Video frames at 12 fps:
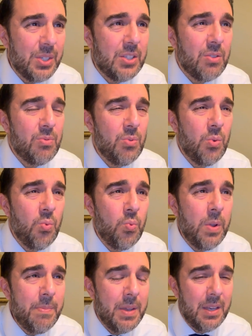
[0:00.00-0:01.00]
It's through the
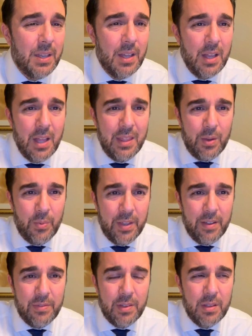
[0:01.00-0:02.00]
women that we
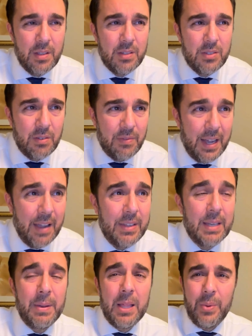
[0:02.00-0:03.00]
have survived.
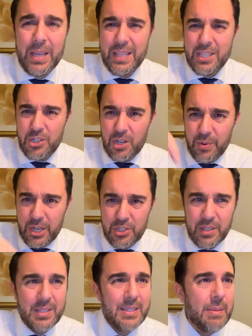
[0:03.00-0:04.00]
And by the way, in this generation,
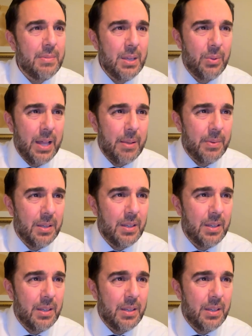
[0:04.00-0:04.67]
the same thing will happen.